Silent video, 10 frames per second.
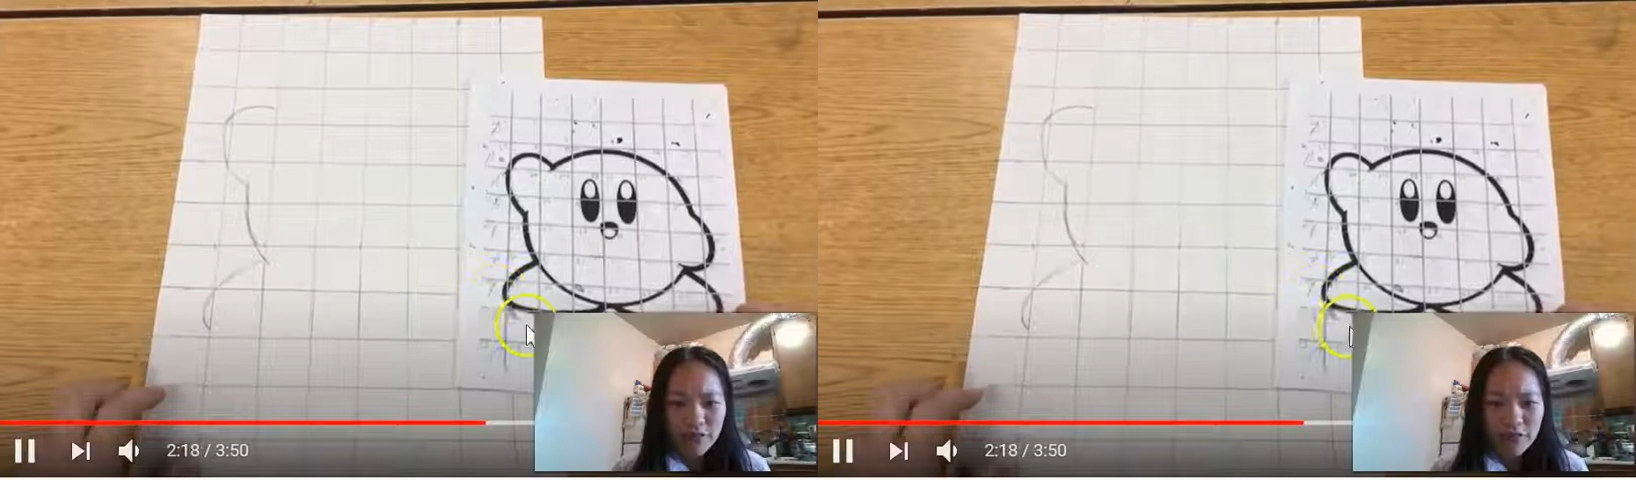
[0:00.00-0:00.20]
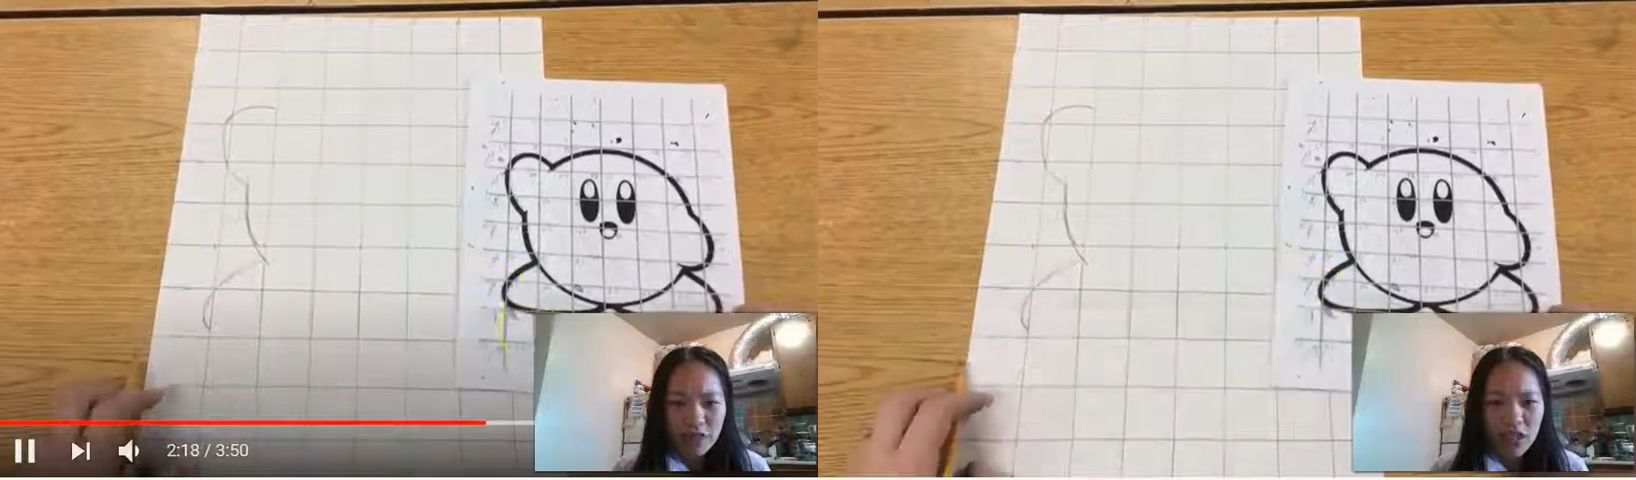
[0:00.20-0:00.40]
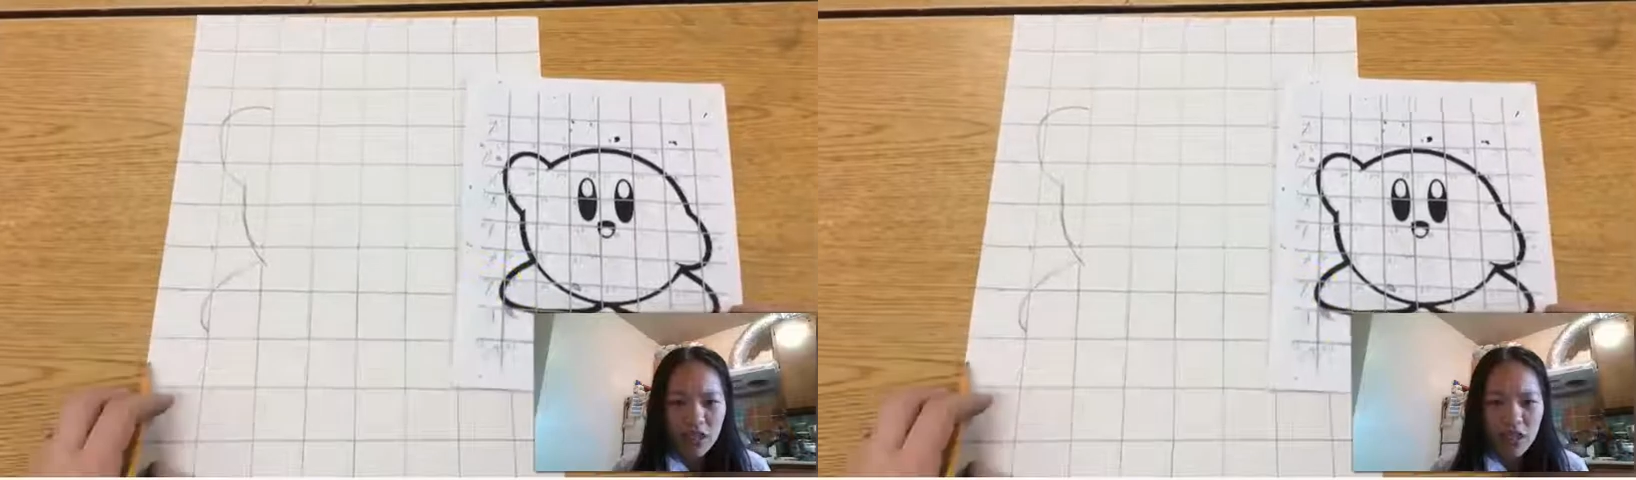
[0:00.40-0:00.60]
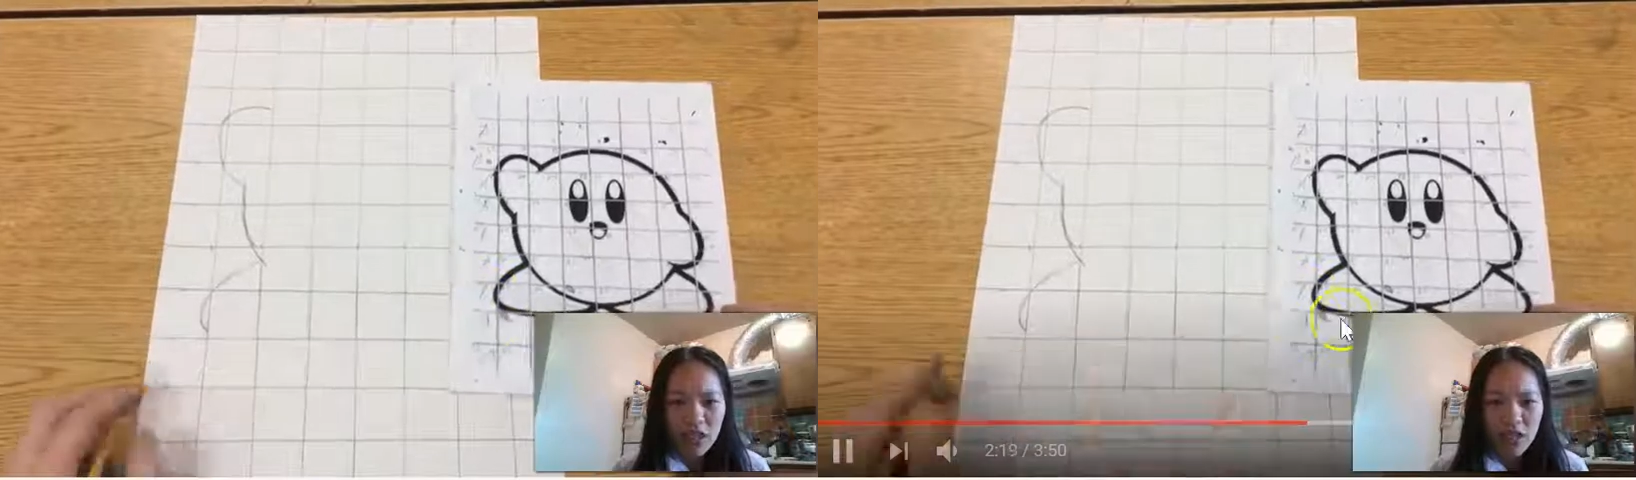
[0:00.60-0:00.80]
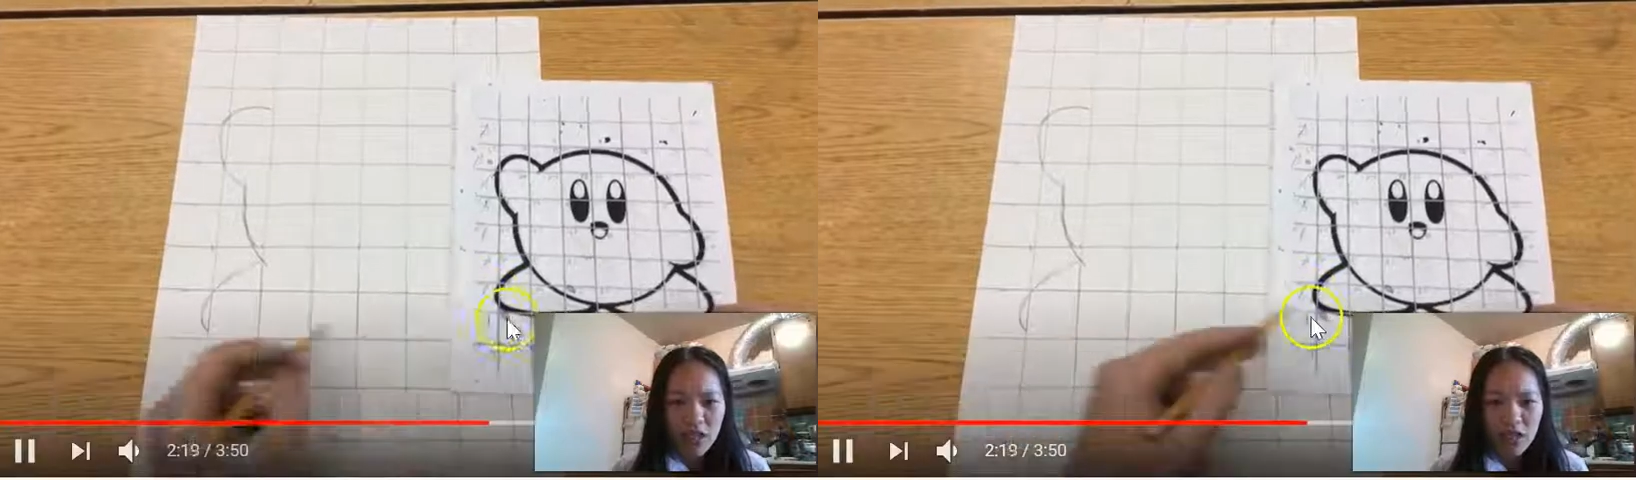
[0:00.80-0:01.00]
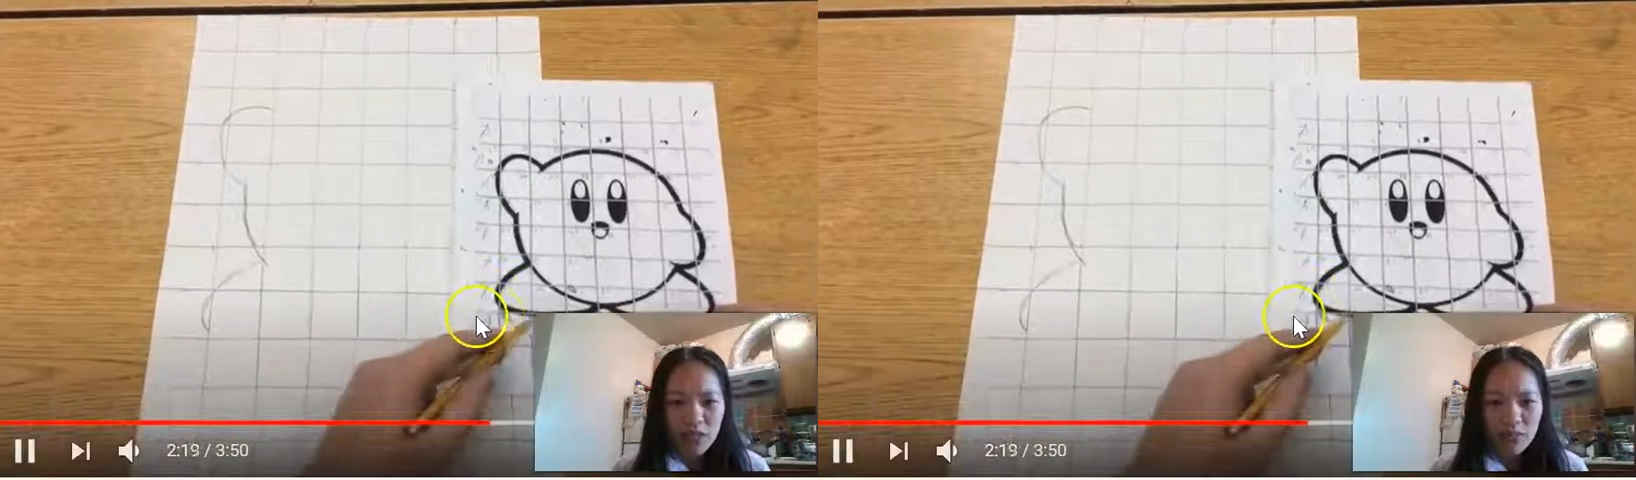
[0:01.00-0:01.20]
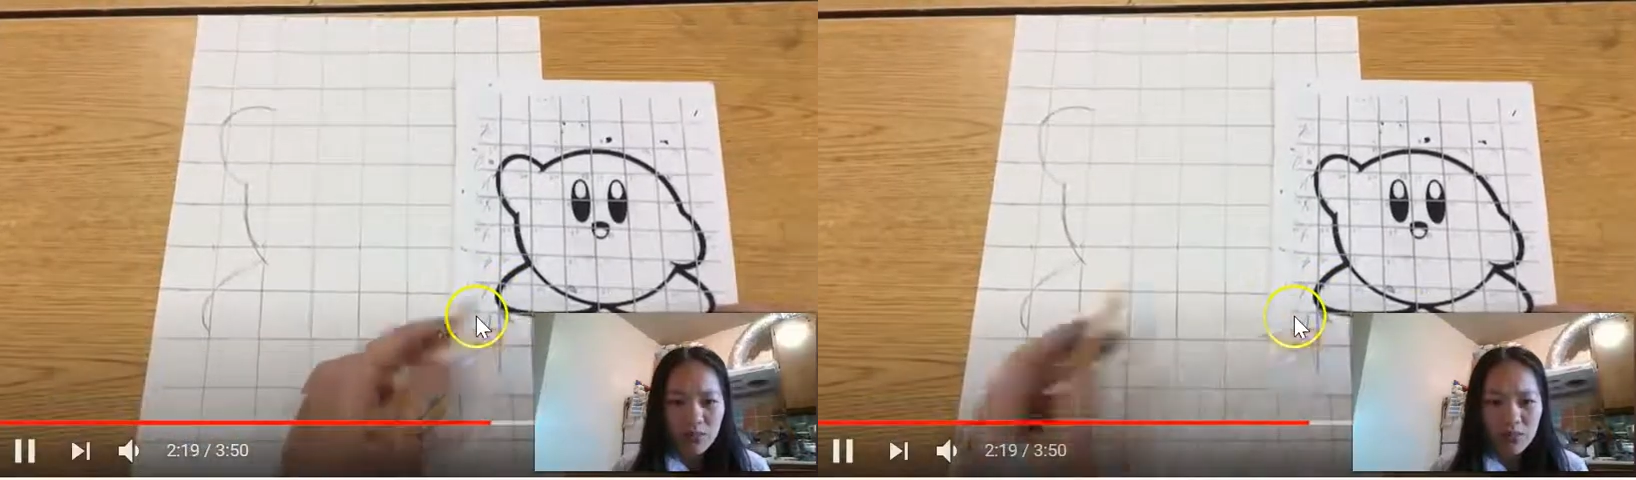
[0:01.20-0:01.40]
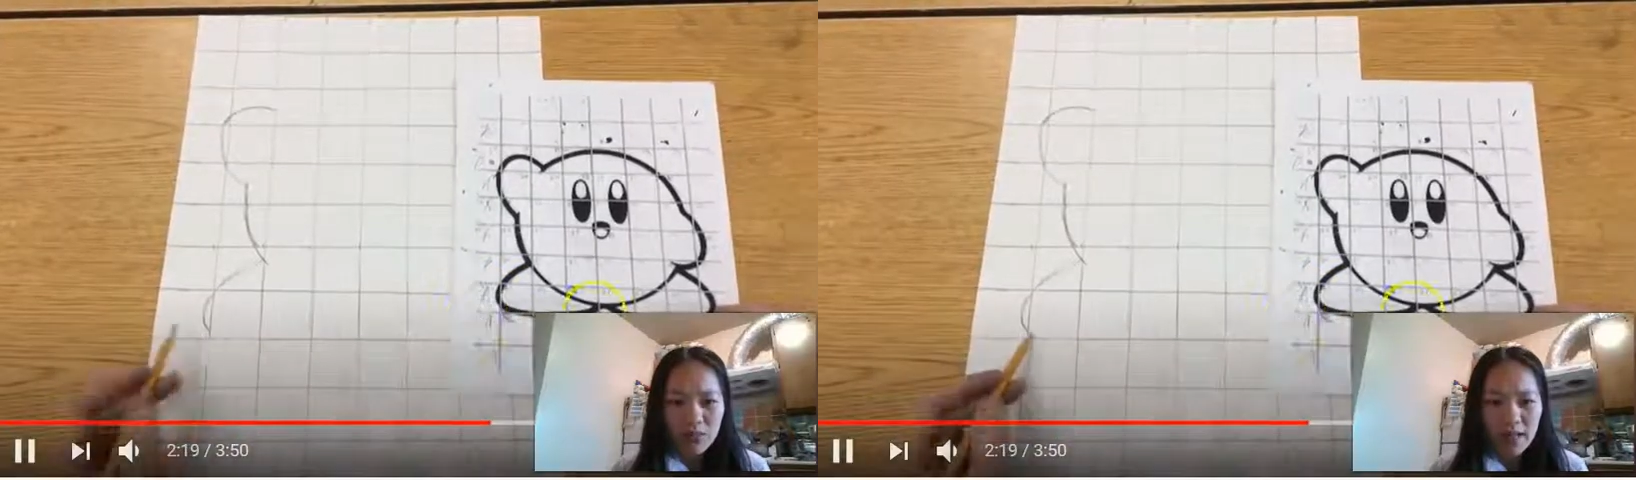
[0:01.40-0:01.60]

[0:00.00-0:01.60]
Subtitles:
foot to